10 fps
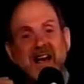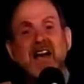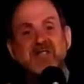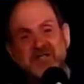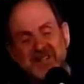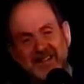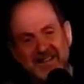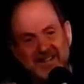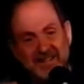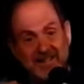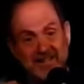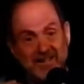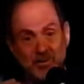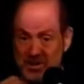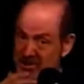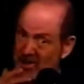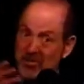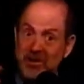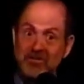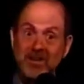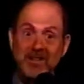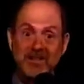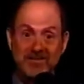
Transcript: ask, What's up, big fella?